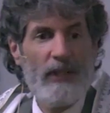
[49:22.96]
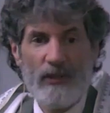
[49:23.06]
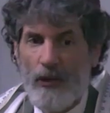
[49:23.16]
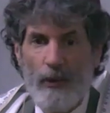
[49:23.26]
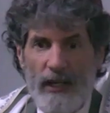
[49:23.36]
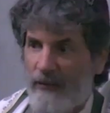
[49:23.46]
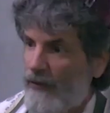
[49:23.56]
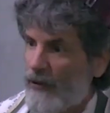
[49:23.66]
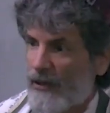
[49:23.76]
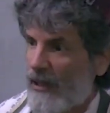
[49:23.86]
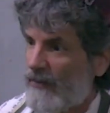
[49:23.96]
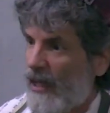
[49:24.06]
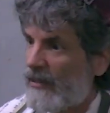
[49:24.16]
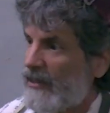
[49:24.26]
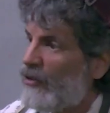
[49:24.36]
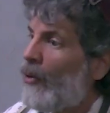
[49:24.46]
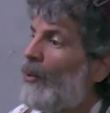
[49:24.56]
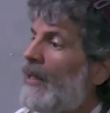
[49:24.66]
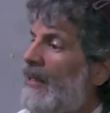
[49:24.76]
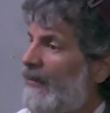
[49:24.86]
He's already first loved us, He's
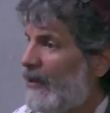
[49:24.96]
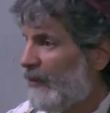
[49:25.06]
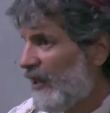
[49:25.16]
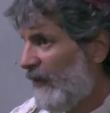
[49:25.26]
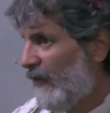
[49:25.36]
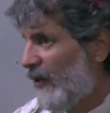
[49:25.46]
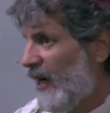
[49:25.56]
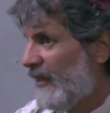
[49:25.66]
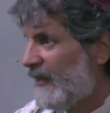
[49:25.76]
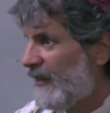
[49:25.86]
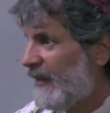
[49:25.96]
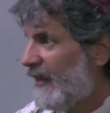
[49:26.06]
already given Himself for us.